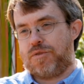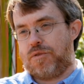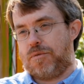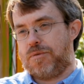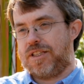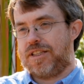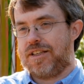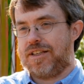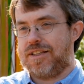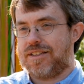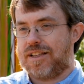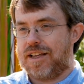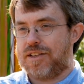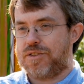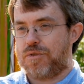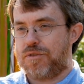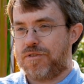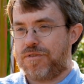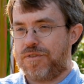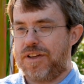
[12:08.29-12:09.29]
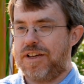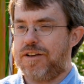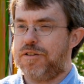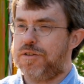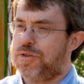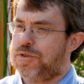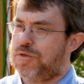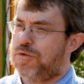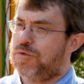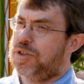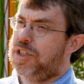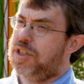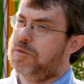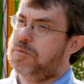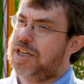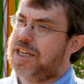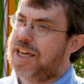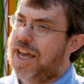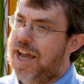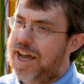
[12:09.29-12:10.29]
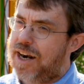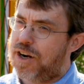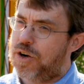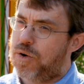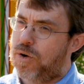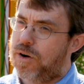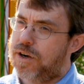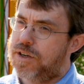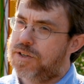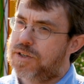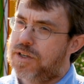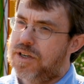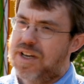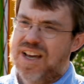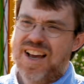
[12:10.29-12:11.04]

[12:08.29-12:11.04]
swimming things, that sort of thing. Those are really big categories.